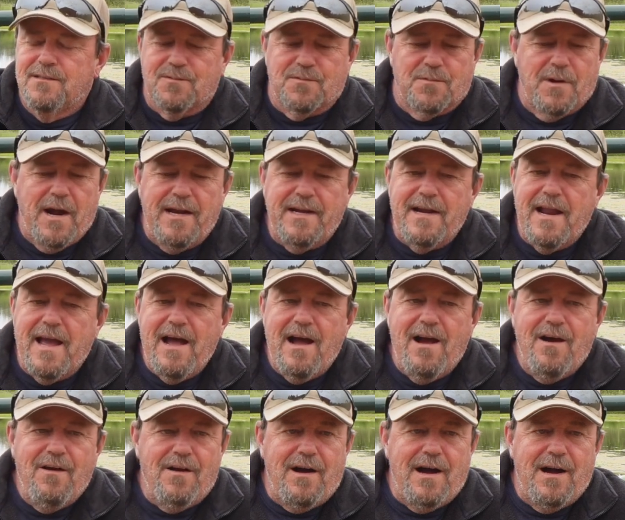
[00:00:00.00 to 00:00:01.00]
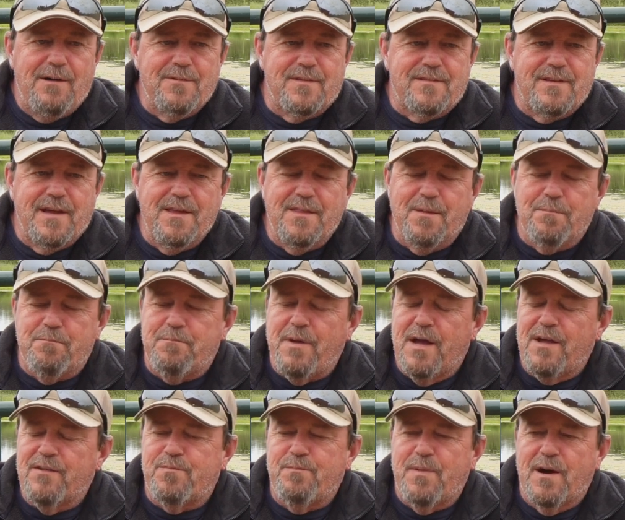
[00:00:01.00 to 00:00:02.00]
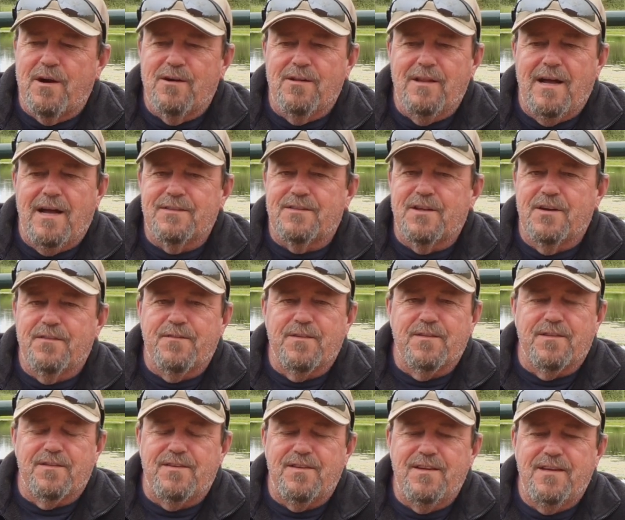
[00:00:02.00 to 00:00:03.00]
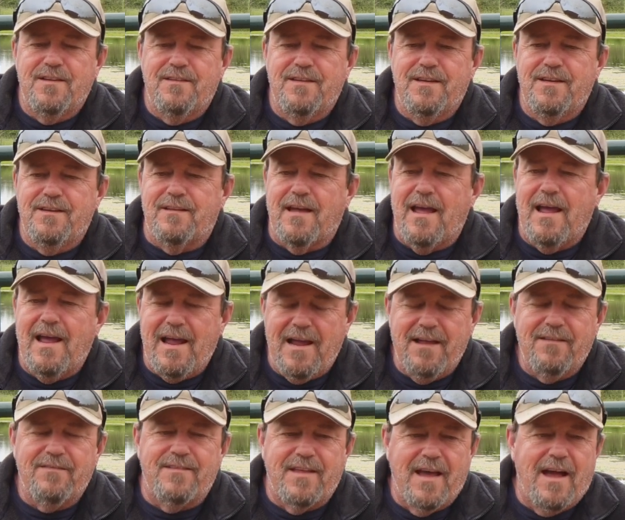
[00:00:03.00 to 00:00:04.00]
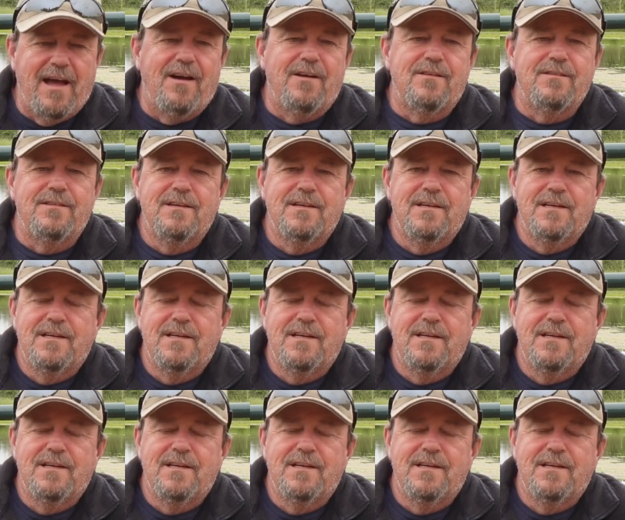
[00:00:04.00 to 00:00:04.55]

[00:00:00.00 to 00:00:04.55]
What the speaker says: Right now, I would say the best barrel out there for the CZs, hands down,